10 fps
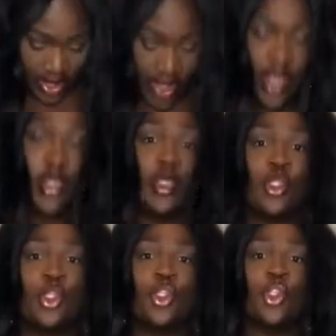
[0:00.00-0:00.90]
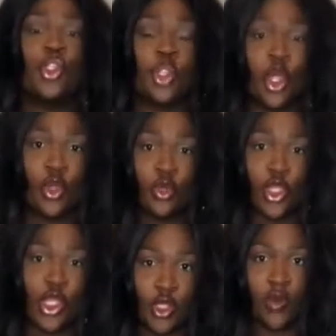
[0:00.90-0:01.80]
It looks so
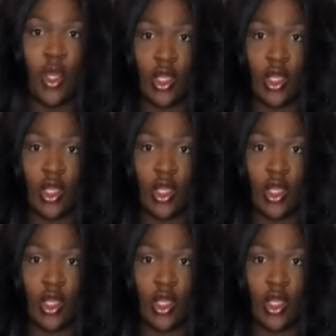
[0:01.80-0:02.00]
cute